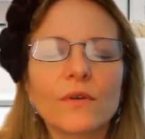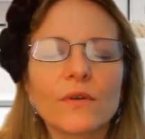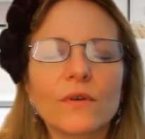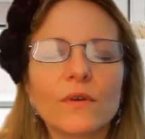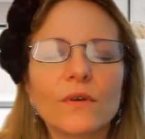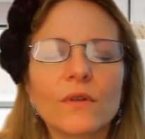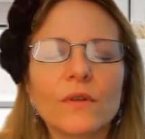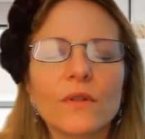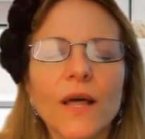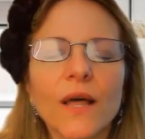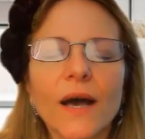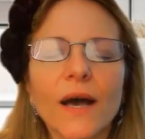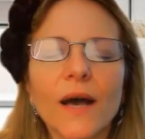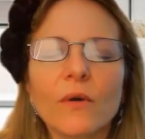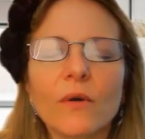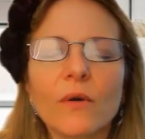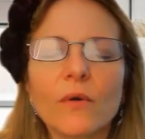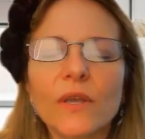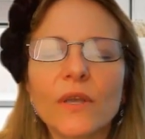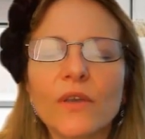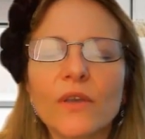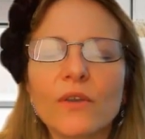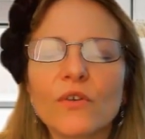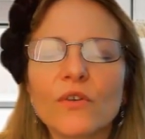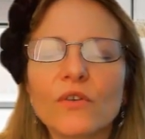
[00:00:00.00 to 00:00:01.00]

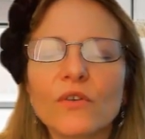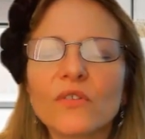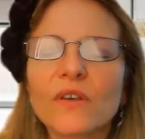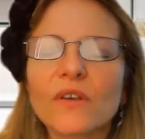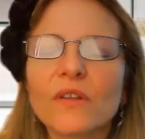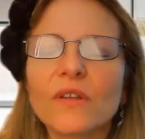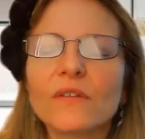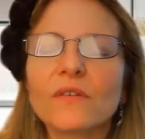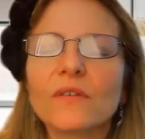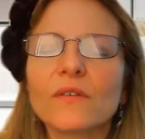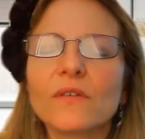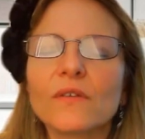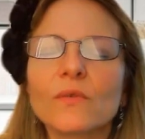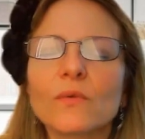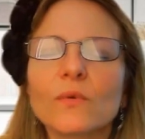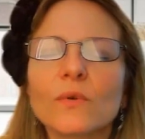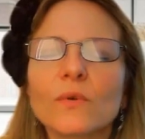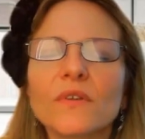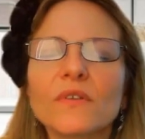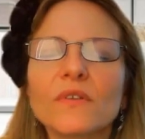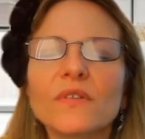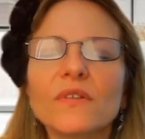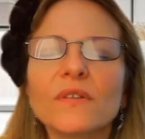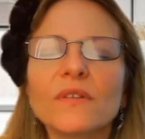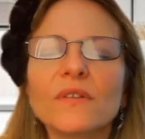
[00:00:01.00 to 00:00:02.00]
Allowing your senses,
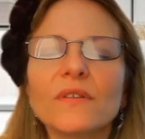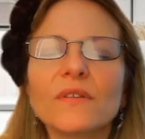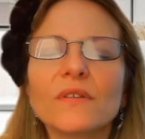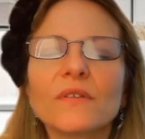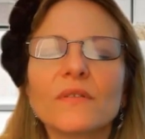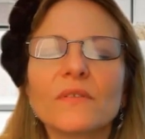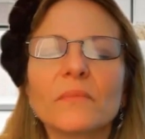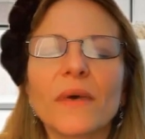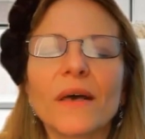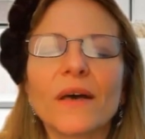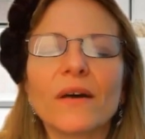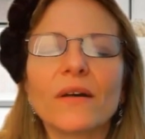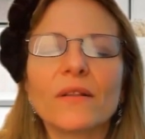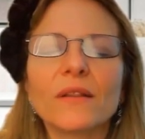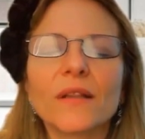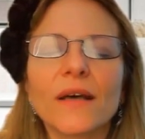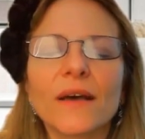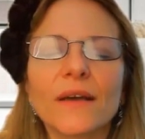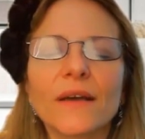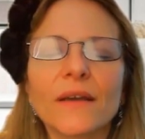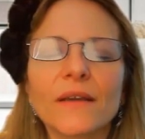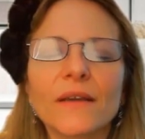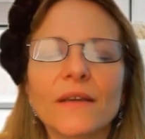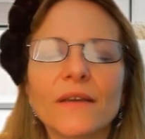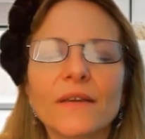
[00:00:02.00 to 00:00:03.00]
what does it smell
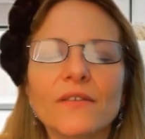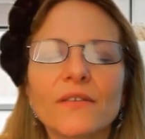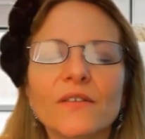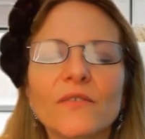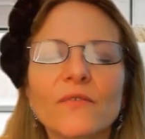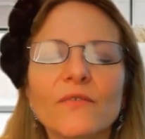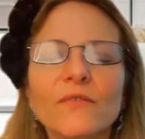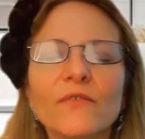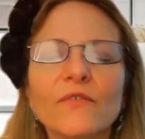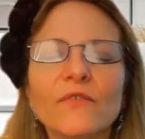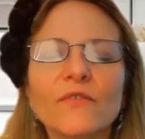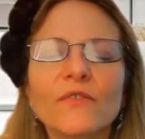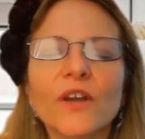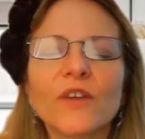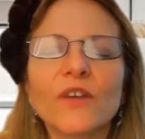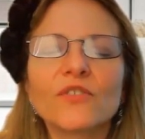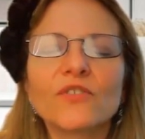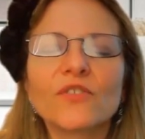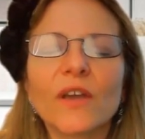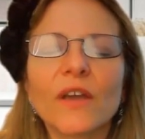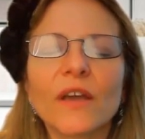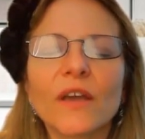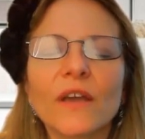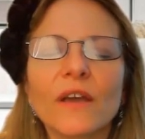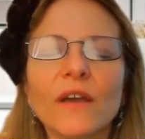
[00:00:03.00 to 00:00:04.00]
like? Is it fresh
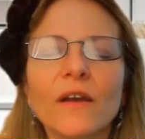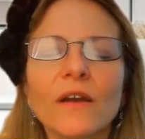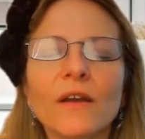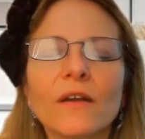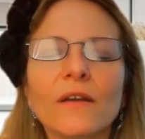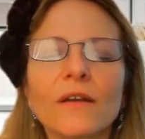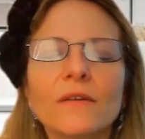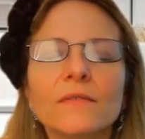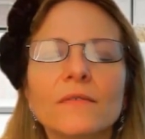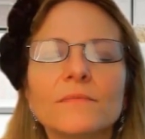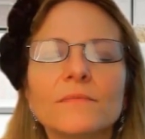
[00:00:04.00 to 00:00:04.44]
air?